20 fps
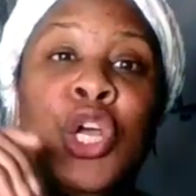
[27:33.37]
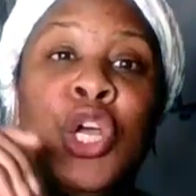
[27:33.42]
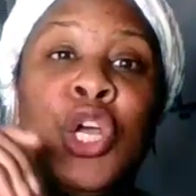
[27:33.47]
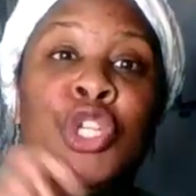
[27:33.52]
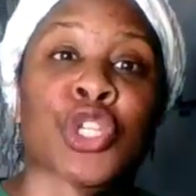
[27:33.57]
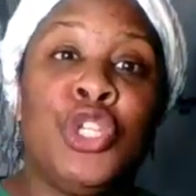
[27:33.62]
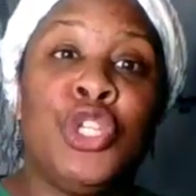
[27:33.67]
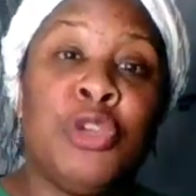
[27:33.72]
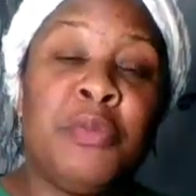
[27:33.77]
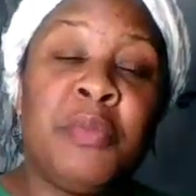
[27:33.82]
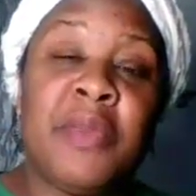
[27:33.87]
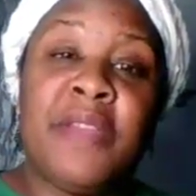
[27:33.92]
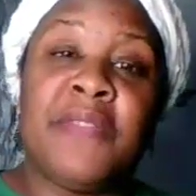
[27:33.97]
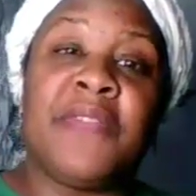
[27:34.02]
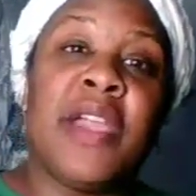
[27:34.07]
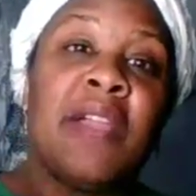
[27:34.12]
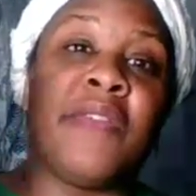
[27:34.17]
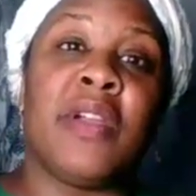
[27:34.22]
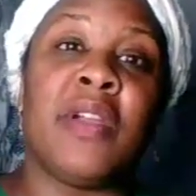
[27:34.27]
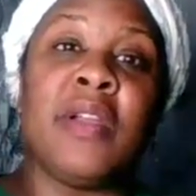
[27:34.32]
do me a
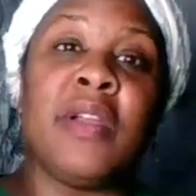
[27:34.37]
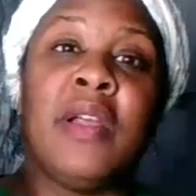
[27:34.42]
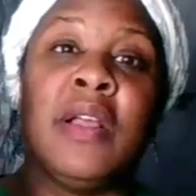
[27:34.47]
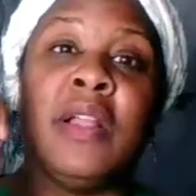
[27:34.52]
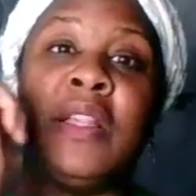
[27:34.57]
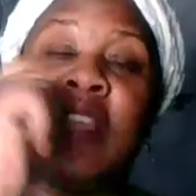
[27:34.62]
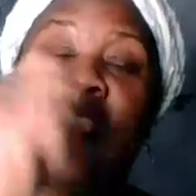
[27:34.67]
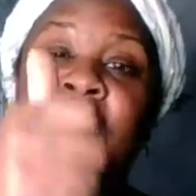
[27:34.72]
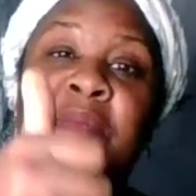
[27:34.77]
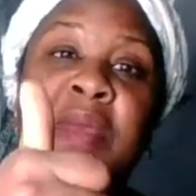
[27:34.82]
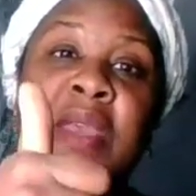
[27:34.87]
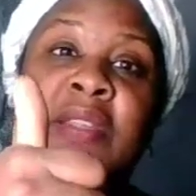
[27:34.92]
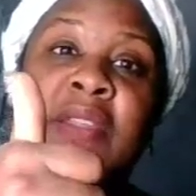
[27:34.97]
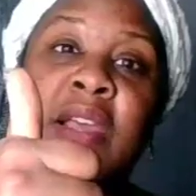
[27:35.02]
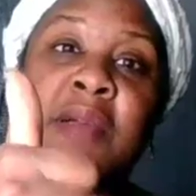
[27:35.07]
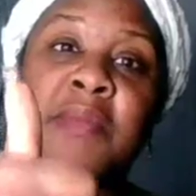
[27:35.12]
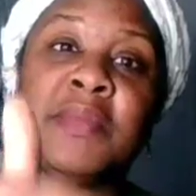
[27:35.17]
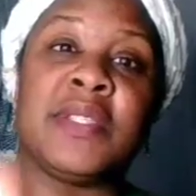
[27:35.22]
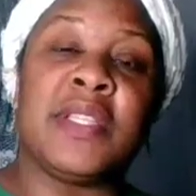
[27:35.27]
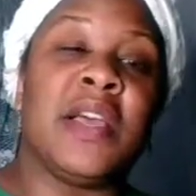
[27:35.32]
favor, leave me a
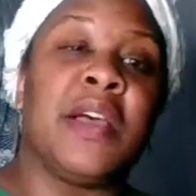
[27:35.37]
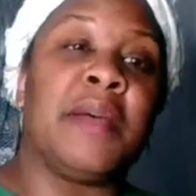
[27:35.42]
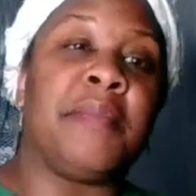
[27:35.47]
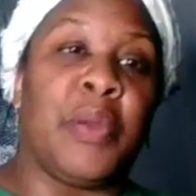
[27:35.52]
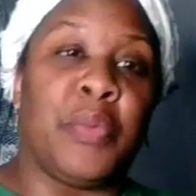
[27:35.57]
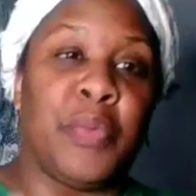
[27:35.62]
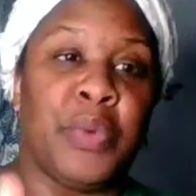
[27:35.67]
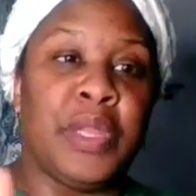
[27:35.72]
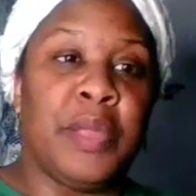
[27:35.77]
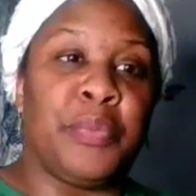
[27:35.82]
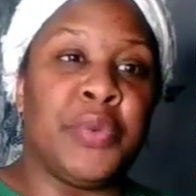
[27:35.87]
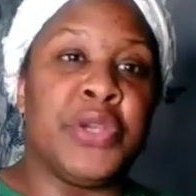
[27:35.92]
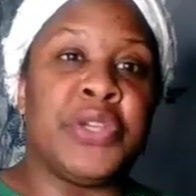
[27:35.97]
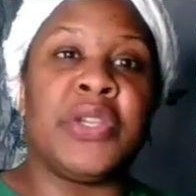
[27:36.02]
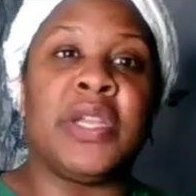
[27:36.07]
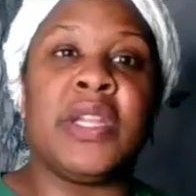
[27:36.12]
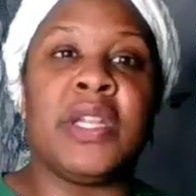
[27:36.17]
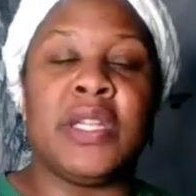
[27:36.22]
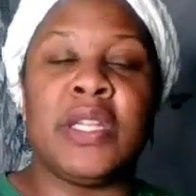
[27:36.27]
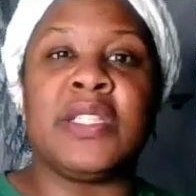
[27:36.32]
thumbs up. I really
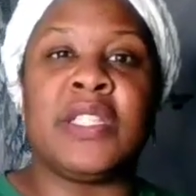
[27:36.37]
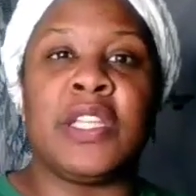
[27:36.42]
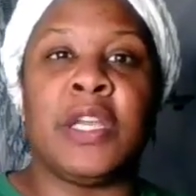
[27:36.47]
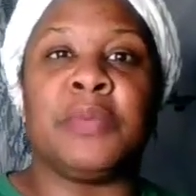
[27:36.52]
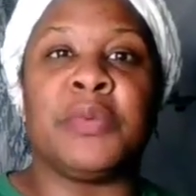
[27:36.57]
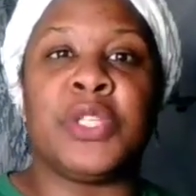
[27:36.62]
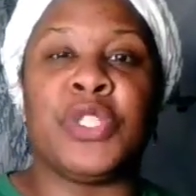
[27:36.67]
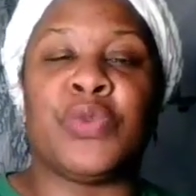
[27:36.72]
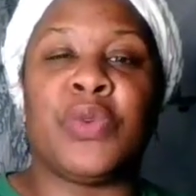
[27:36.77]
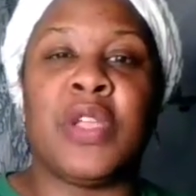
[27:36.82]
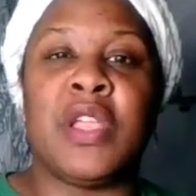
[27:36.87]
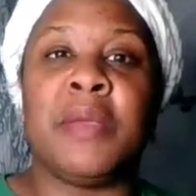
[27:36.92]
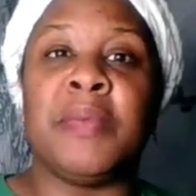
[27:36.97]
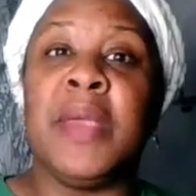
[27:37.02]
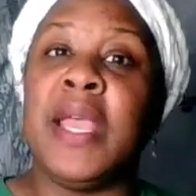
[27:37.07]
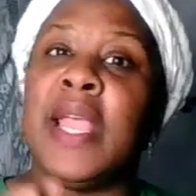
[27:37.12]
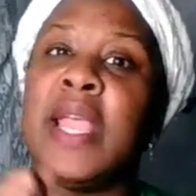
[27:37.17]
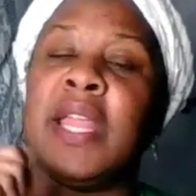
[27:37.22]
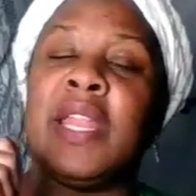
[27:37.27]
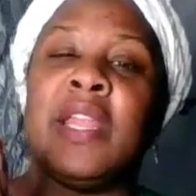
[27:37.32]
appreciate it. It does help the stream,
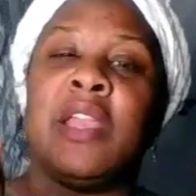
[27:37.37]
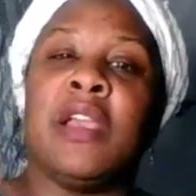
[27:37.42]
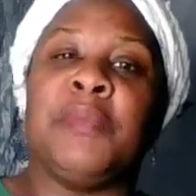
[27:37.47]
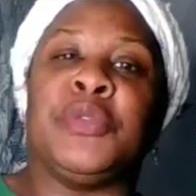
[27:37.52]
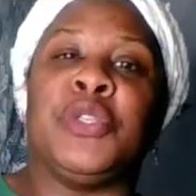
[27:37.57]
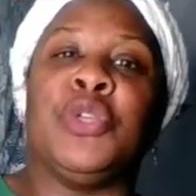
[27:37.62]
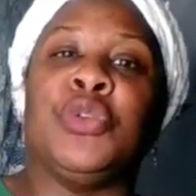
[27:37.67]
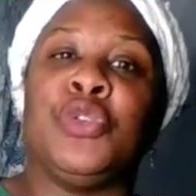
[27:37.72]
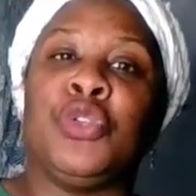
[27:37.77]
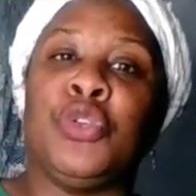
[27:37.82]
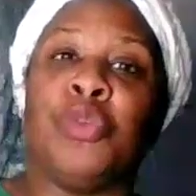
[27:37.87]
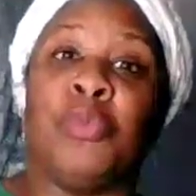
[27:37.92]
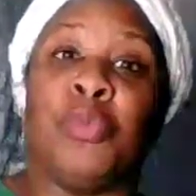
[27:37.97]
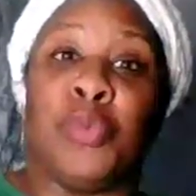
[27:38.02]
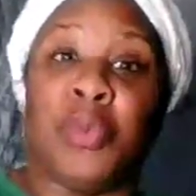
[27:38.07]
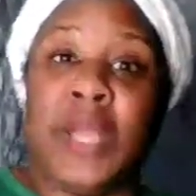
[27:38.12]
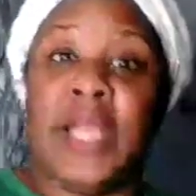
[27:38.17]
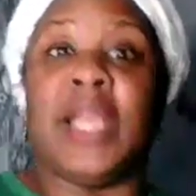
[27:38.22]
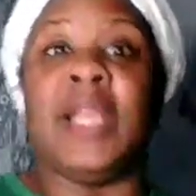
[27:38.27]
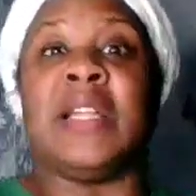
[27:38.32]
and it helps YouTube
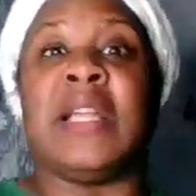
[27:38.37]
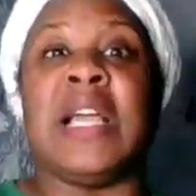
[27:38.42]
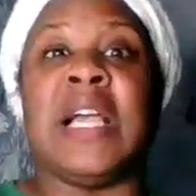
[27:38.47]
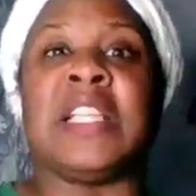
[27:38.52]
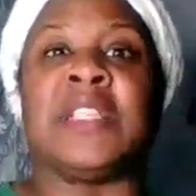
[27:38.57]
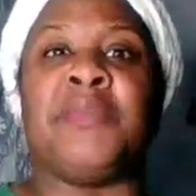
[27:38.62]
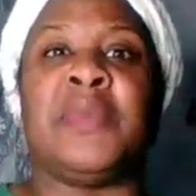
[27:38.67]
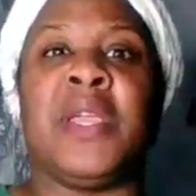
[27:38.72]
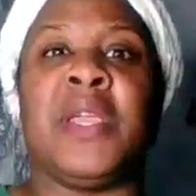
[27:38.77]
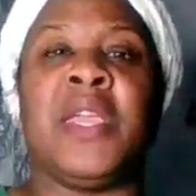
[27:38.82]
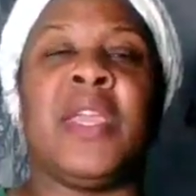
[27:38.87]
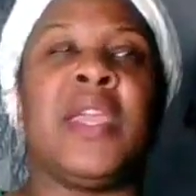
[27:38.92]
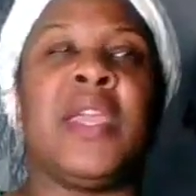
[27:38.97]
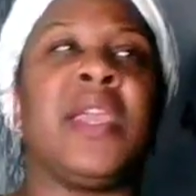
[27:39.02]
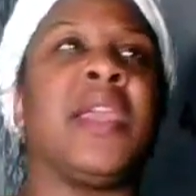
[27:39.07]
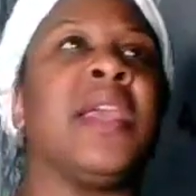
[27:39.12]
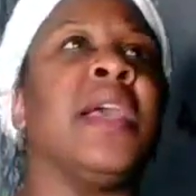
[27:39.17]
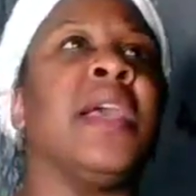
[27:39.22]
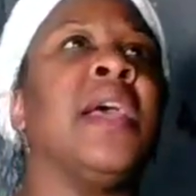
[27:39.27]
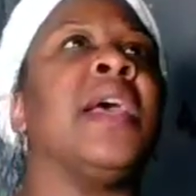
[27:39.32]
recognize me
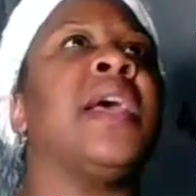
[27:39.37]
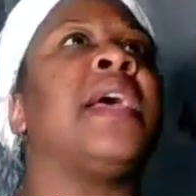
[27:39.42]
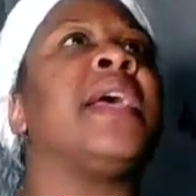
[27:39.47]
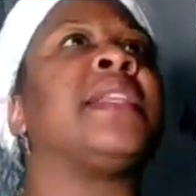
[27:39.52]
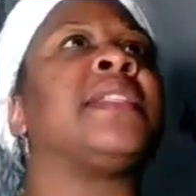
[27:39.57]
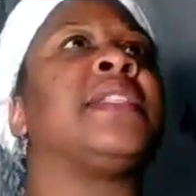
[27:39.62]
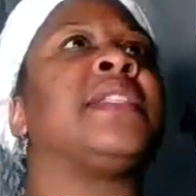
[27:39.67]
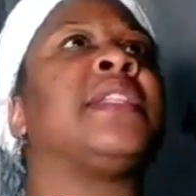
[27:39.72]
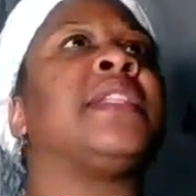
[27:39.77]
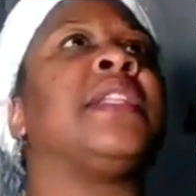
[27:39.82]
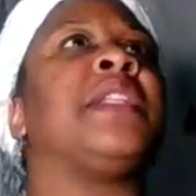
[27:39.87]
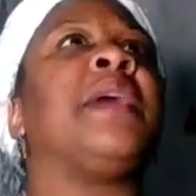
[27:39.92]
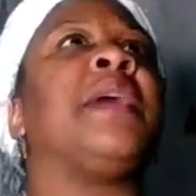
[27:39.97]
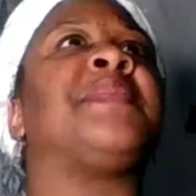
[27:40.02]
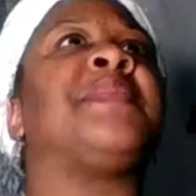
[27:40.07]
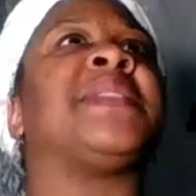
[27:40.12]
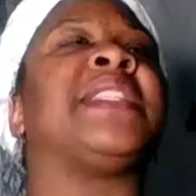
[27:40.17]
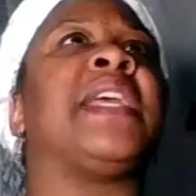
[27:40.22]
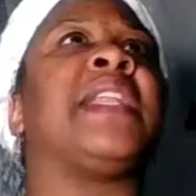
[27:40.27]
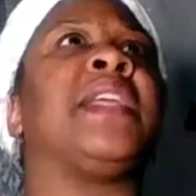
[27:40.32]
as an
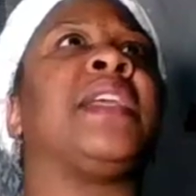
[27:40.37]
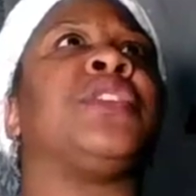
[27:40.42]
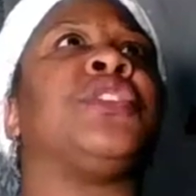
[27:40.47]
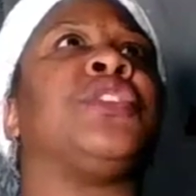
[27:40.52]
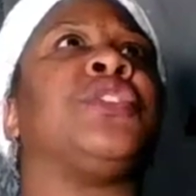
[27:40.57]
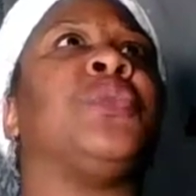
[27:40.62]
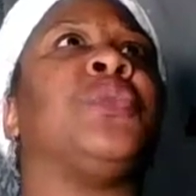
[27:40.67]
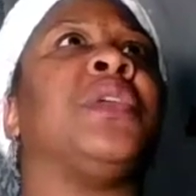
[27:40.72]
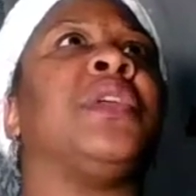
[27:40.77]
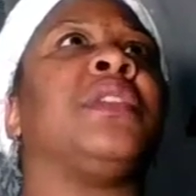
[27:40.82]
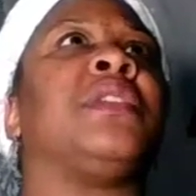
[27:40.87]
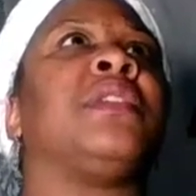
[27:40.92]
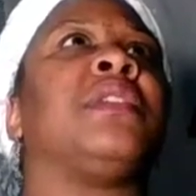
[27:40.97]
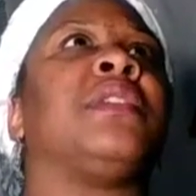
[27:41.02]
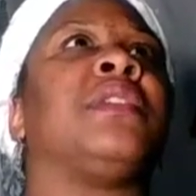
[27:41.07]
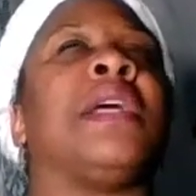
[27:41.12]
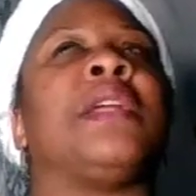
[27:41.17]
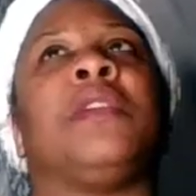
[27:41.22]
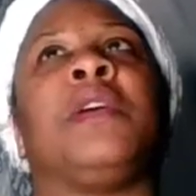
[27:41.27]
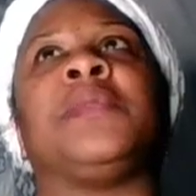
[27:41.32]
upstanding citizen